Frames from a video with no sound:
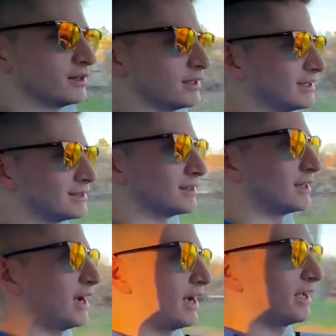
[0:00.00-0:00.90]
He's the
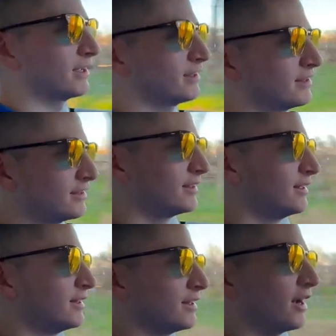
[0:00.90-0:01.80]
guy
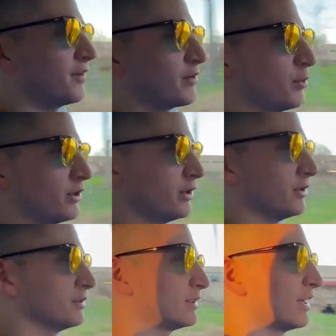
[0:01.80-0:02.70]
that everyone
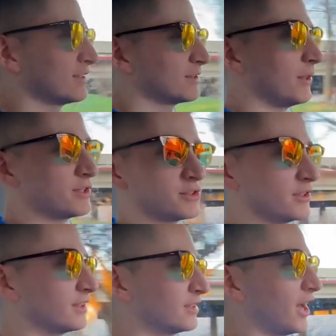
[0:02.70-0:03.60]
knows. Yeah, Smith Street.